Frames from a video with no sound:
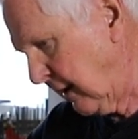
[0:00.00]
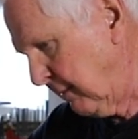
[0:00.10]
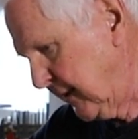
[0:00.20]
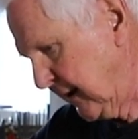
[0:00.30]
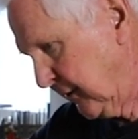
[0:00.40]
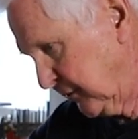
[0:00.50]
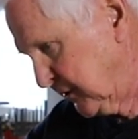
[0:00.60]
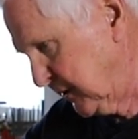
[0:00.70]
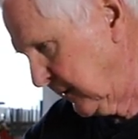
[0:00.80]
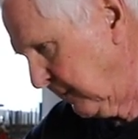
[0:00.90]
a minute or
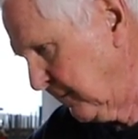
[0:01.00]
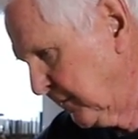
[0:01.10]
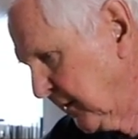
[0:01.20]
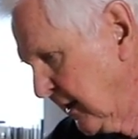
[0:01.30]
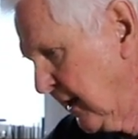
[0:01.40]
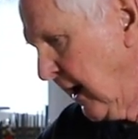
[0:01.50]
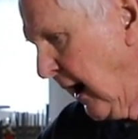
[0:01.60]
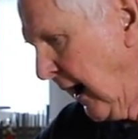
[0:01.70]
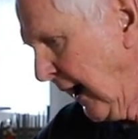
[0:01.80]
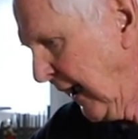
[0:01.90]
two.
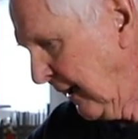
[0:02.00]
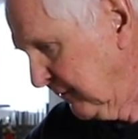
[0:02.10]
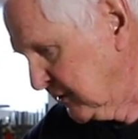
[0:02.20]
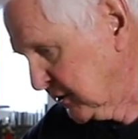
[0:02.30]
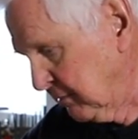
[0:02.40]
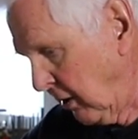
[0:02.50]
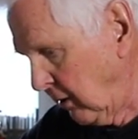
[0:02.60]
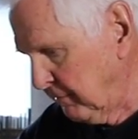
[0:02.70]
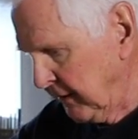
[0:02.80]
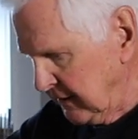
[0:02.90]
I have a
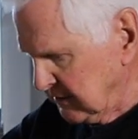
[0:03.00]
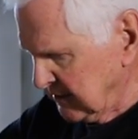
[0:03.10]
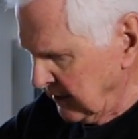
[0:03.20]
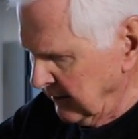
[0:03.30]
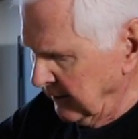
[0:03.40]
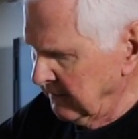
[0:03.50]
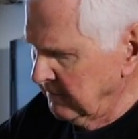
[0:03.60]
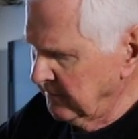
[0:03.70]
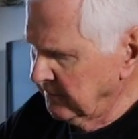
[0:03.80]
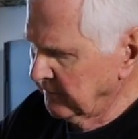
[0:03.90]
small piece here,
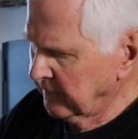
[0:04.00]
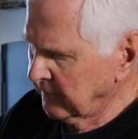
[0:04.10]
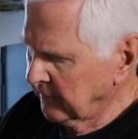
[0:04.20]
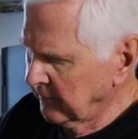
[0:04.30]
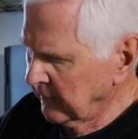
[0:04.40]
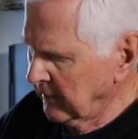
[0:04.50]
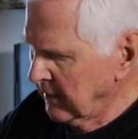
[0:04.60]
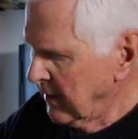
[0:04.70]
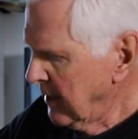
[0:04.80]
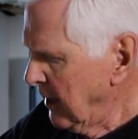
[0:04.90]

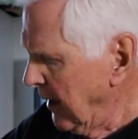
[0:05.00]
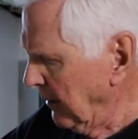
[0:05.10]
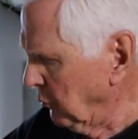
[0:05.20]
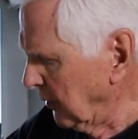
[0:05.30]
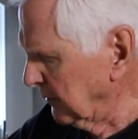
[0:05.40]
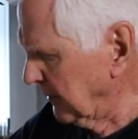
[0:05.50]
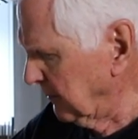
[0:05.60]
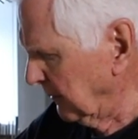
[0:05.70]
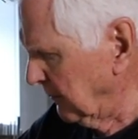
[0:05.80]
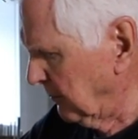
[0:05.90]
and where
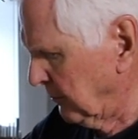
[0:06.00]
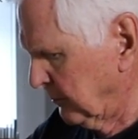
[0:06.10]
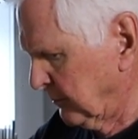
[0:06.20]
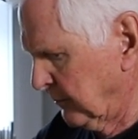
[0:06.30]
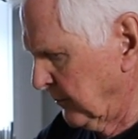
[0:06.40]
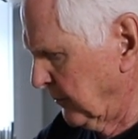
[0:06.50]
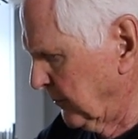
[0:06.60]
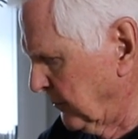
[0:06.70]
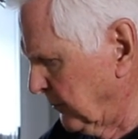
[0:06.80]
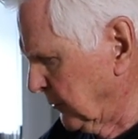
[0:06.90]
the
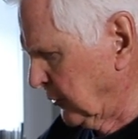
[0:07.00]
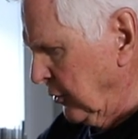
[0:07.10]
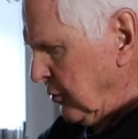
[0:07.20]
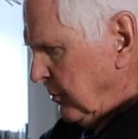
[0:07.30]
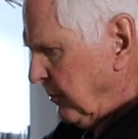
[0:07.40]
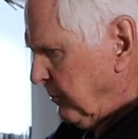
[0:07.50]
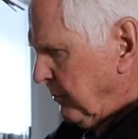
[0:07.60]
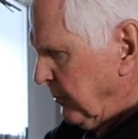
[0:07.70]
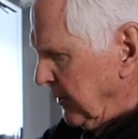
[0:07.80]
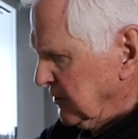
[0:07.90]
two
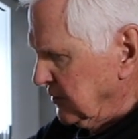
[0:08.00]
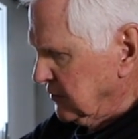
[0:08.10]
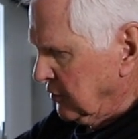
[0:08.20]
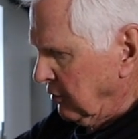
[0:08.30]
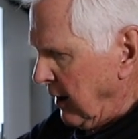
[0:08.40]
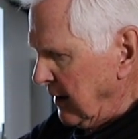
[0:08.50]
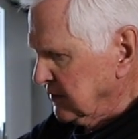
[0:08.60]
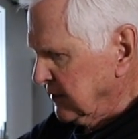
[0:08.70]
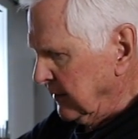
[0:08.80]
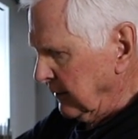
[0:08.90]
pieces
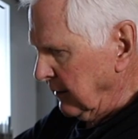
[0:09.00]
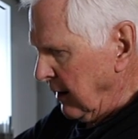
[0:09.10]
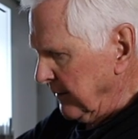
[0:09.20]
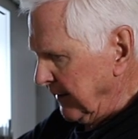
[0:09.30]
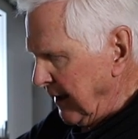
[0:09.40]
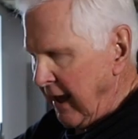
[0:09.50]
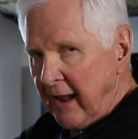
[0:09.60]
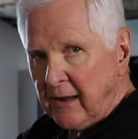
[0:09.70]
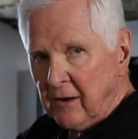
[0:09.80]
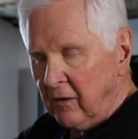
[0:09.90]
cross here on the
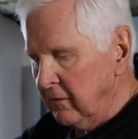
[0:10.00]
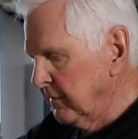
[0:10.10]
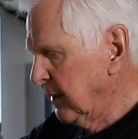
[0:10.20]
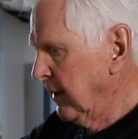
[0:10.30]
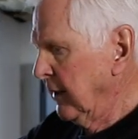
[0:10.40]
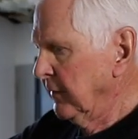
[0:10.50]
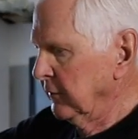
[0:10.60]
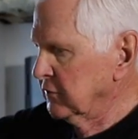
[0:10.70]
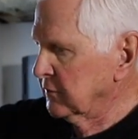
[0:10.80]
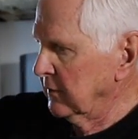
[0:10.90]
angle,
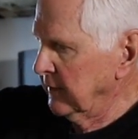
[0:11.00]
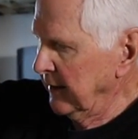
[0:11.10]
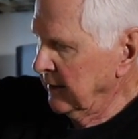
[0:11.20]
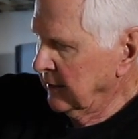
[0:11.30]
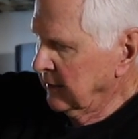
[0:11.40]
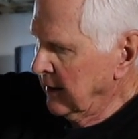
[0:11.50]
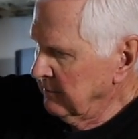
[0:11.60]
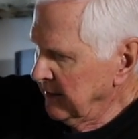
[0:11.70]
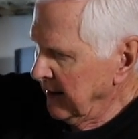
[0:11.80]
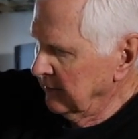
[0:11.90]
there's they
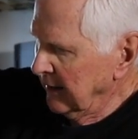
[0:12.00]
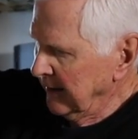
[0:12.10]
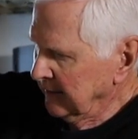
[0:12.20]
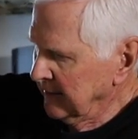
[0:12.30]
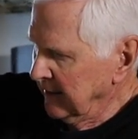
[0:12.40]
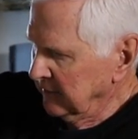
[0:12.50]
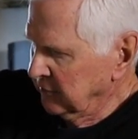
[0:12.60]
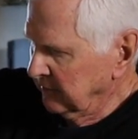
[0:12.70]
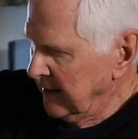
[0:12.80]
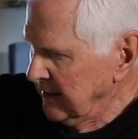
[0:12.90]
come down like
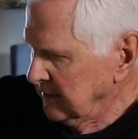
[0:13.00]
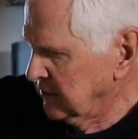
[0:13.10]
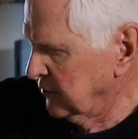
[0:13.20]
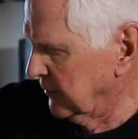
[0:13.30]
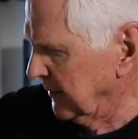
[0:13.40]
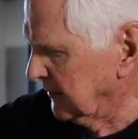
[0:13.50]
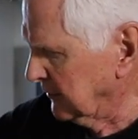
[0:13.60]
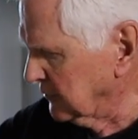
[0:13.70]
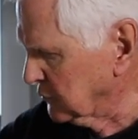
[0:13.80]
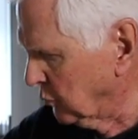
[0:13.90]
this, right? So that
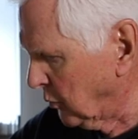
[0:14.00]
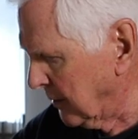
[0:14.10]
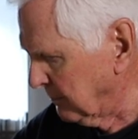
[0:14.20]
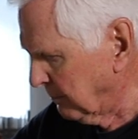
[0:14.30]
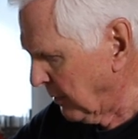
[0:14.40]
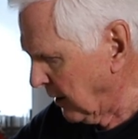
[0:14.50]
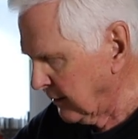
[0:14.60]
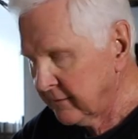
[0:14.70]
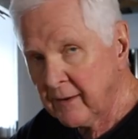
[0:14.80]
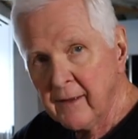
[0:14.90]
there's one
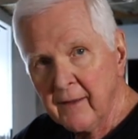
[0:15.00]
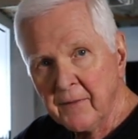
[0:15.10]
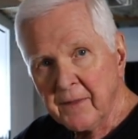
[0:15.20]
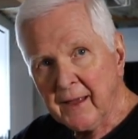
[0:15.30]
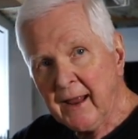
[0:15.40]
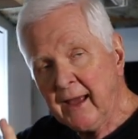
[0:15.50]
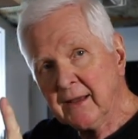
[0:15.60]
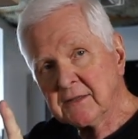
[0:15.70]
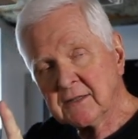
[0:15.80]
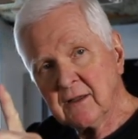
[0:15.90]
part that
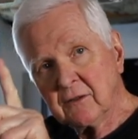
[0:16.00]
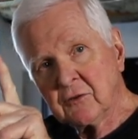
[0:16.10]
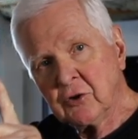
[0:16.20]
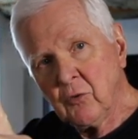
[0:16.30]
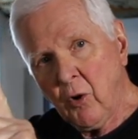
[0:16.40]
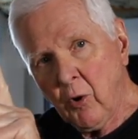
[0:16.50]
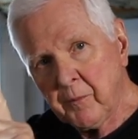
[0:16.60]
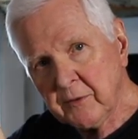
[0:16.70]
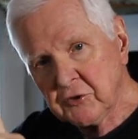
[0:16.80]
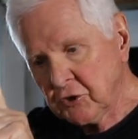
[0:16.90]
has two
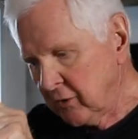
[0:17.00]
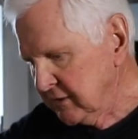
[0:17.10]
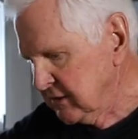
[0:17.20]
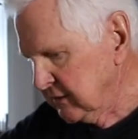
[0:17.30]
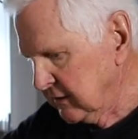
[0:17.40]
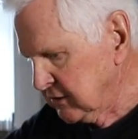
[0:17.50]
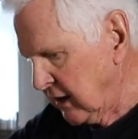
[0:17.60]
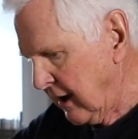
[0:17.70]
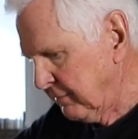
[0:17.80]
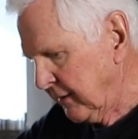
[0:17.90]
open joints at the
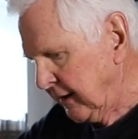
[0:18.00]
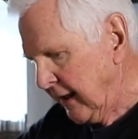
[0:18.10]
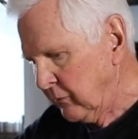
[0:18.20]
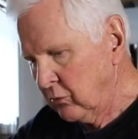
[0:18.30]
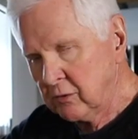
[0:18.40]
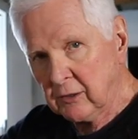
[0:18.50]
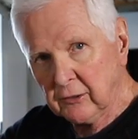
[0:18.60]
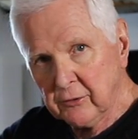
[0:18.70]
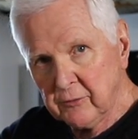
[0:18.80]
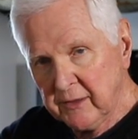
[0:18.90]
top, and I will
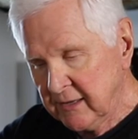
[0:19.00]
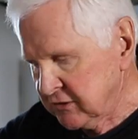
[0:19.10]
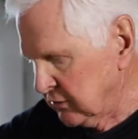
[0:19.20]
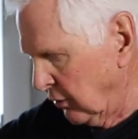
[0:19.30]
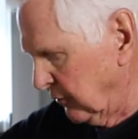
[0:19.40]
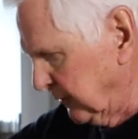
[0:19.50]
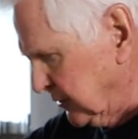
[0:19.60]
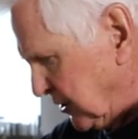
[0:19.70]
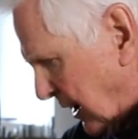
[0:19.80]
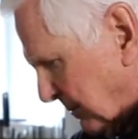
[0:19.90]
glue this
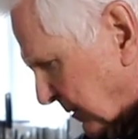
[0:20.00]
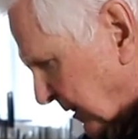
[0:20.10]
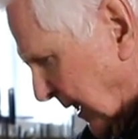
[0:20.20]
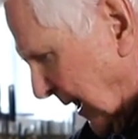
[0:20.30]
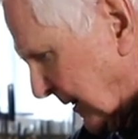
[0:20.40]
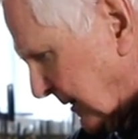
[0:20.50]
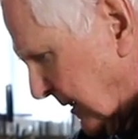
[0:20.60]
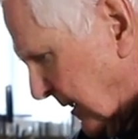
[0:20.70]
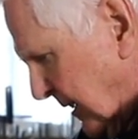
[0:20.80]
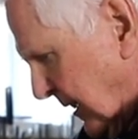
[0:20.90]
over top of that,
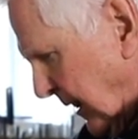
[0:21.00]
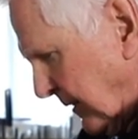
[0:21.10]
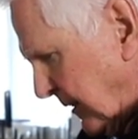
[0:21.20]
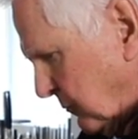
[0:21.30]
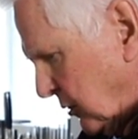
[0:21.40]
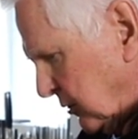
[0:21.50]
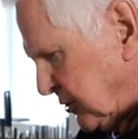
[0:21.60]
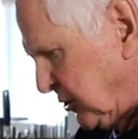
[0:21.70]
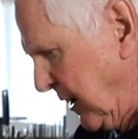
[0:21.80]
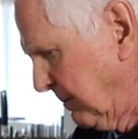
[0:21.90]
and then we'll
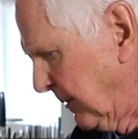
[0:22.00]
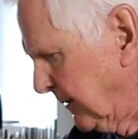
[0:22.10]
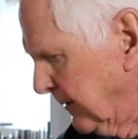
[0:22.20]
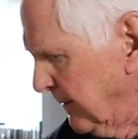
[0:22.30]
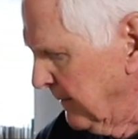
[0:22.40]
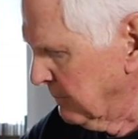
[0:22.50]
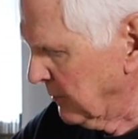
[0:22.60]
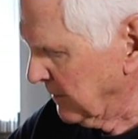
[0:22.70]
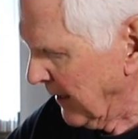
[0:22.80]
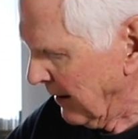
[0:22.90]
shape it,
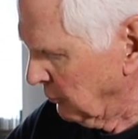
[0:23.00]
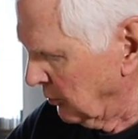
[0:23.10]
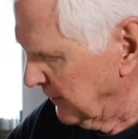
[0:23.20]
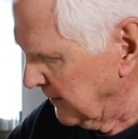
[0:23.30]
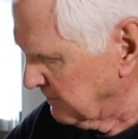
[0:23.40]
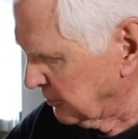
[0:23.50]
but that will then